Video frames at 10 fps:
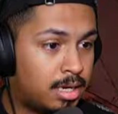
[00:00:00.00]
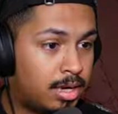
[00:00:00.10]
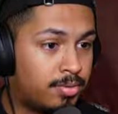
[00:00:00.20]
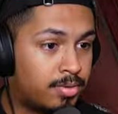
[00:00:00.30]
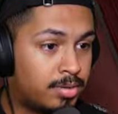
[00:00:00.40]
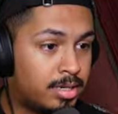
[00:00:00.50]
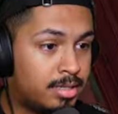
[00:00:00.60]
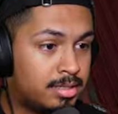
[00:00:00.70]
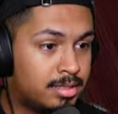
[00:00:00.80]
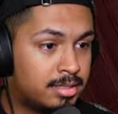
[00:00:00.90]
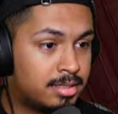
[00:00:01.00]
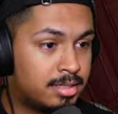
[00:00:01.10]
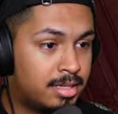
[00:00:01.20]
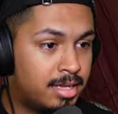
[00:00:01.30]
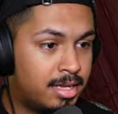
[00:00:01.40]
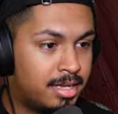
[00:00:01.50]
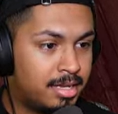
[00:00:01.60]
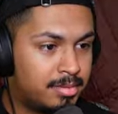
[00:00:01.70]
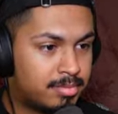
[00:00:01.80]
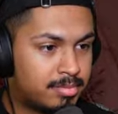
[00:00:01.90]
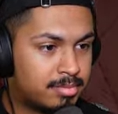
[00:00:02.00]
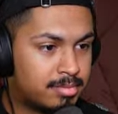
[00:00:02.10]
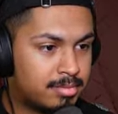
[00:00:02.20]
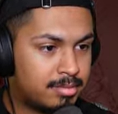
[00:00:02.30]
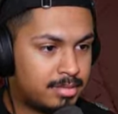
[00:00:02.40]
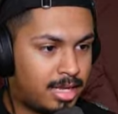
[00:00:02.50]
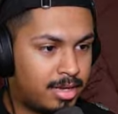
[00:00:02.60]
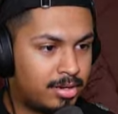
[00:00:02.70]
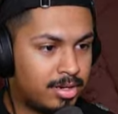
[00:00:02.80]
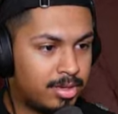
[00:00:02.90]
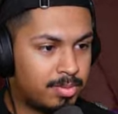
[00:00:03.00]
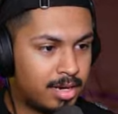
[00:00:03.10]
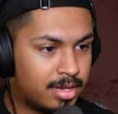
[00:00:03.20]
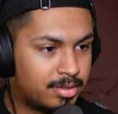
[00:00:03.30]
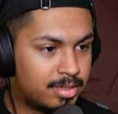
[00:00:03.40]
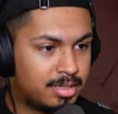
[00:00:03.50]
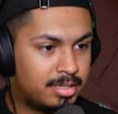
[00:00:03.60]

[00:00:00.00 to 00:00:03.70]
Oh, for real? I don't know, bro. I don't.